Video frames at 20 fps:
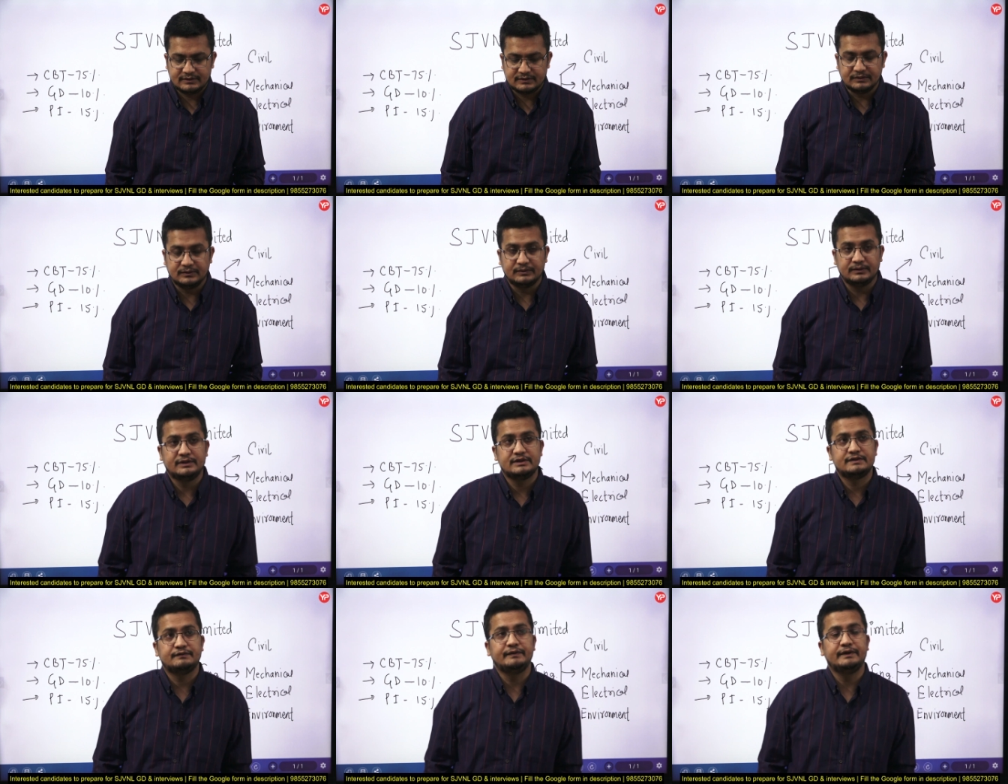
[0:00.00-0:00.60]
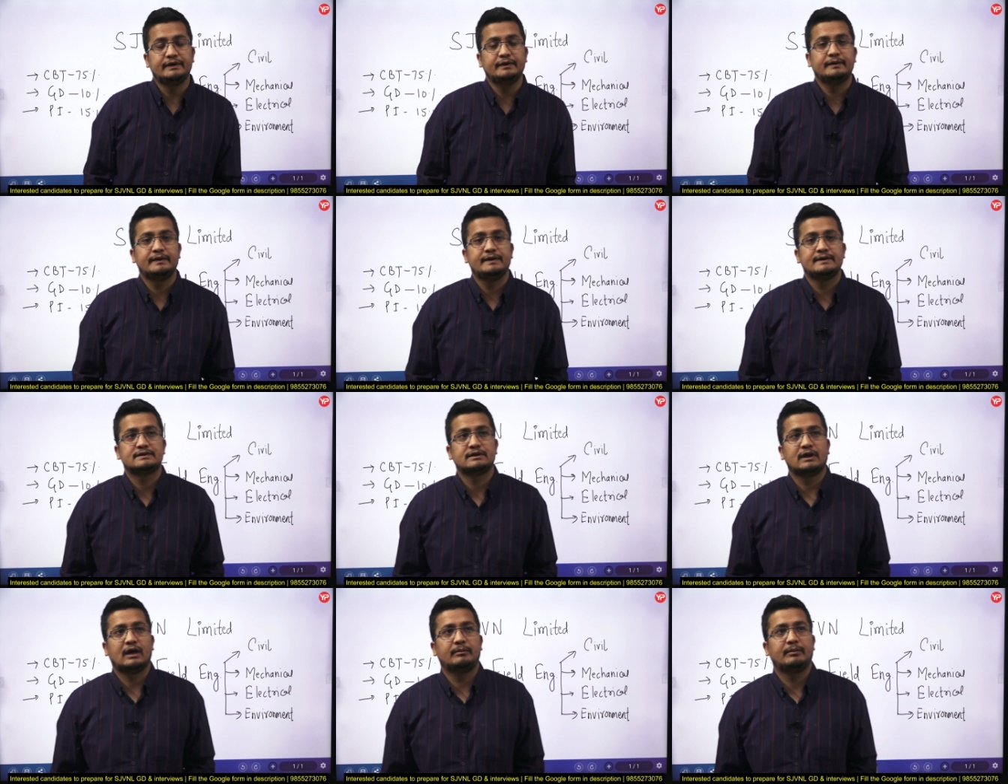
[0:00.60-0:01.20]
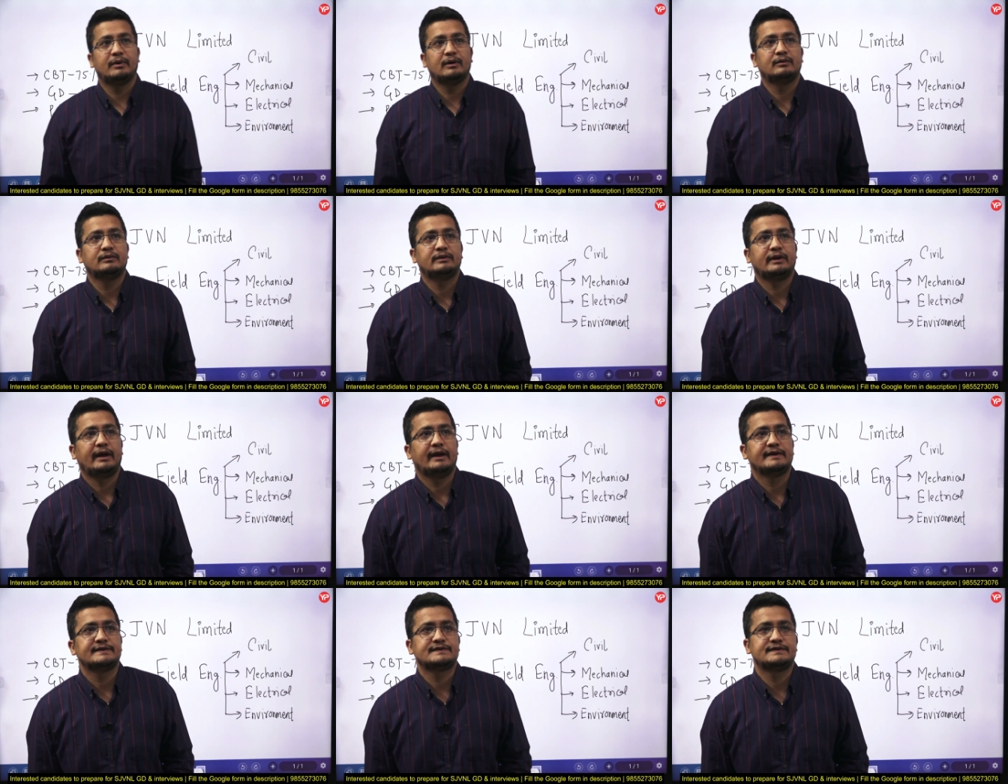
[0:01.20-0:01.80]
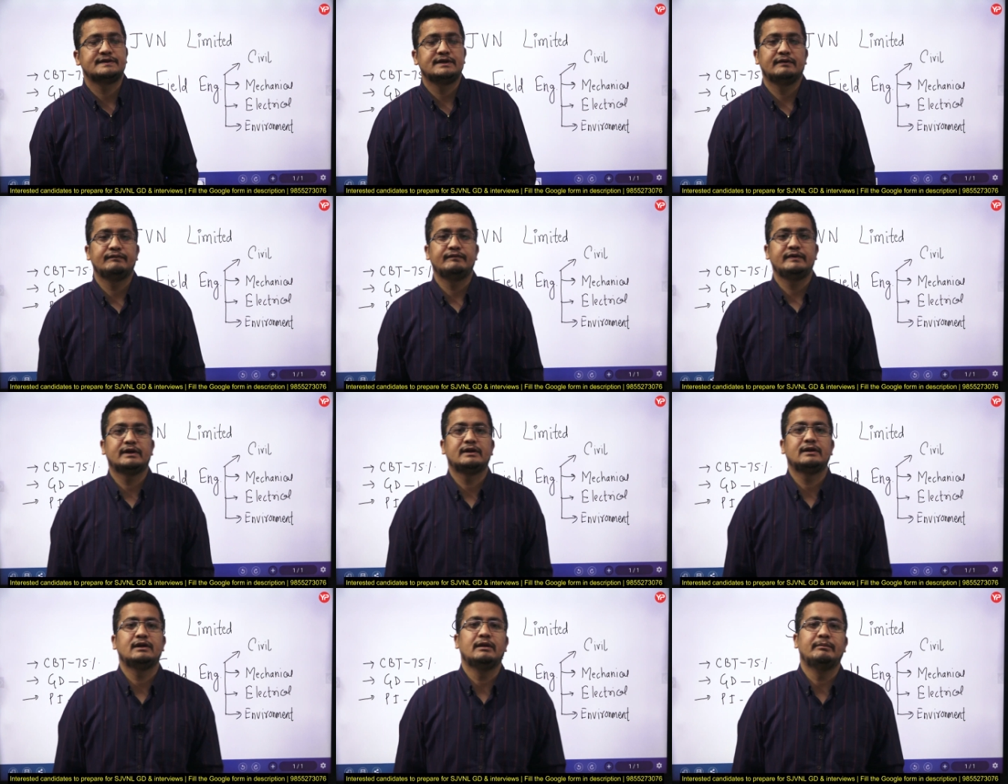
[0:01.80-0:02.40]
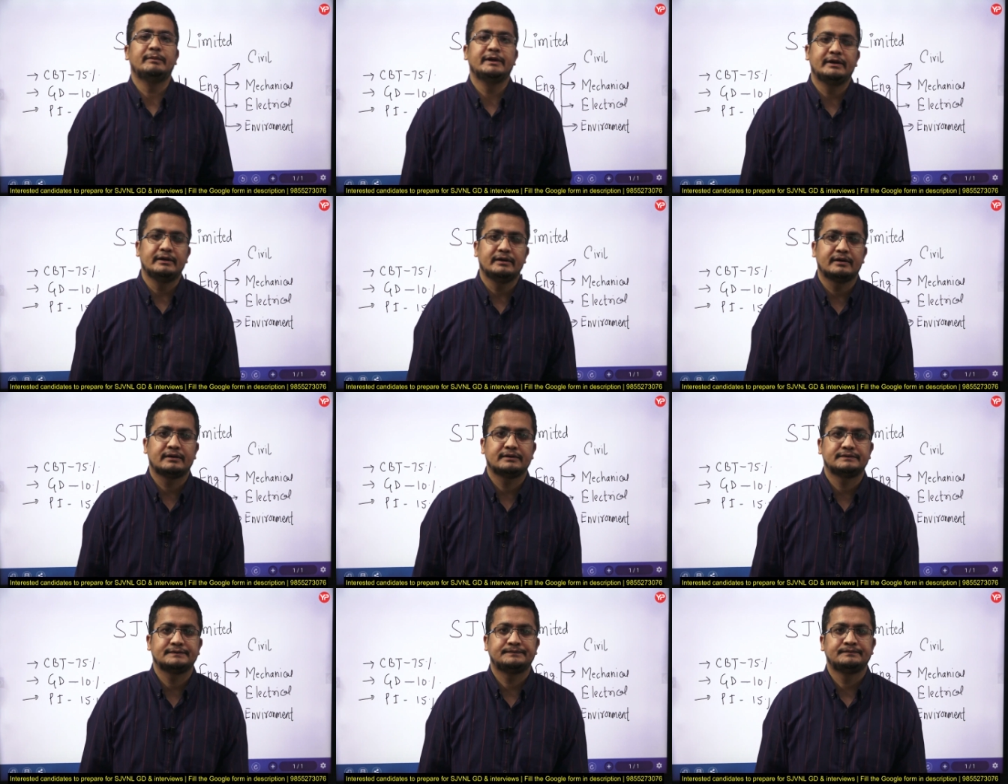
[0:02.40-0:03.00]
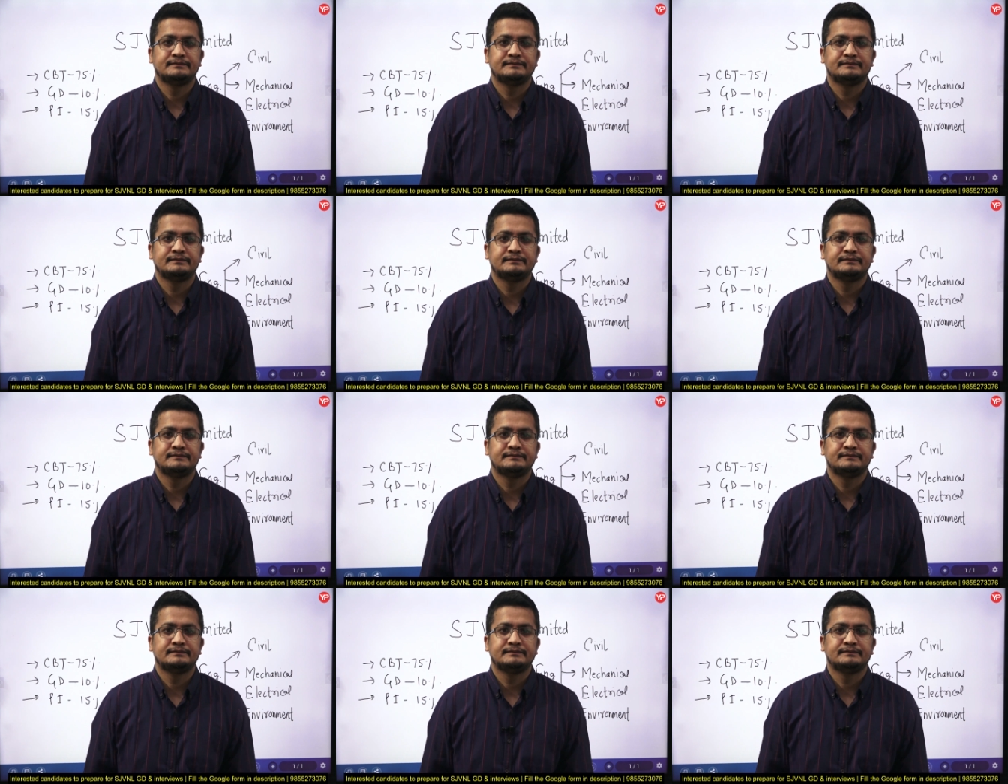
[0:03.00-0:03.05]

So this video is about S J V N Limited,